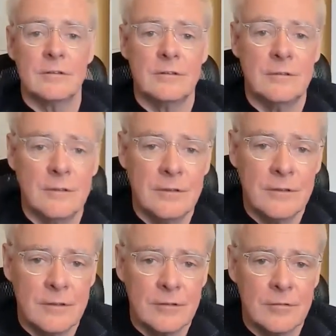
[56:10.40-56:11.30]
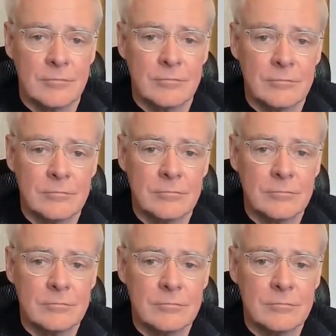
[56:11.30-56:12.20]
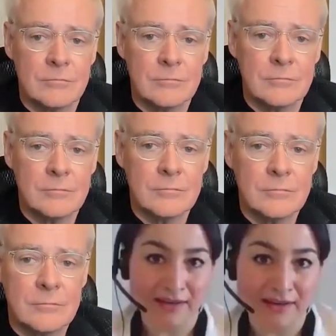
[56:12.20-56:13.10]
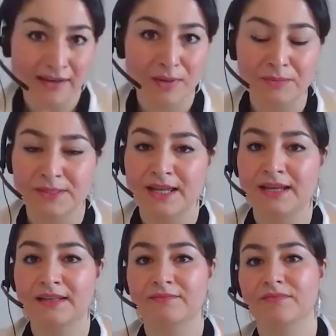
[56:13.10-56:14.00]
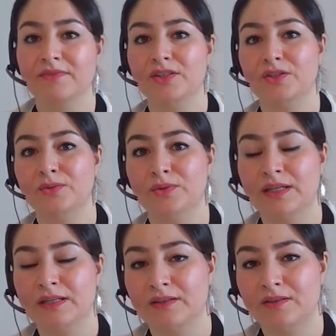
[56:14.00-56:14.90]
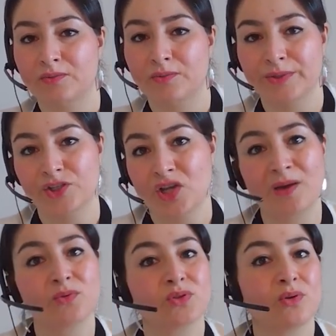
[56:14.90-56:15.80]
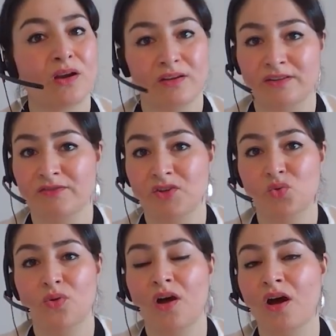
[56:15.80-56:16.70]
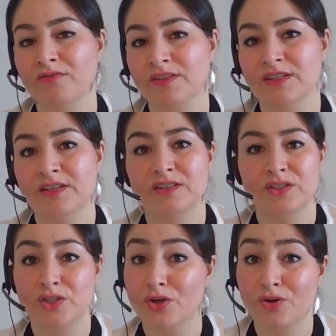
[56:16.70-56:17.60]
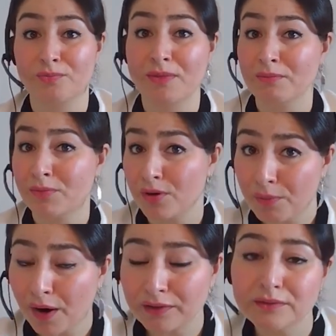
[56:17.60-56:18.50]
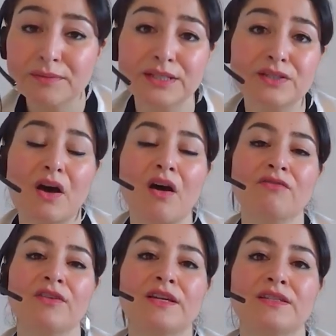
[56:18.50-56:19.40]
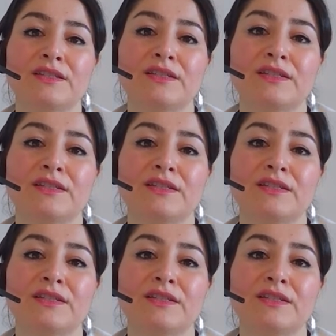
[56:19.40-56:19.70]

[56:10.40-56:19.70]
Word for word: You can go on the Government of Canada's website. You can reach out to our individual offices, to your Member of Parliament's office.